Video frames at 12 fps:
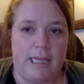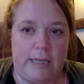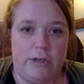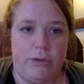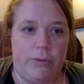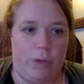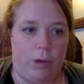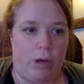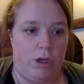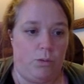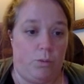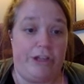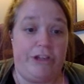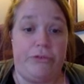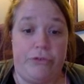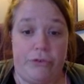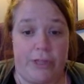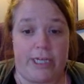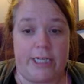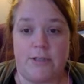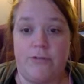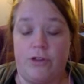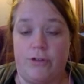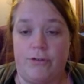you, when you do
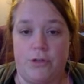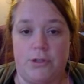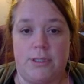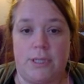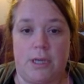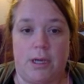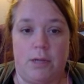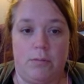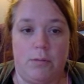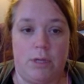this for the first time,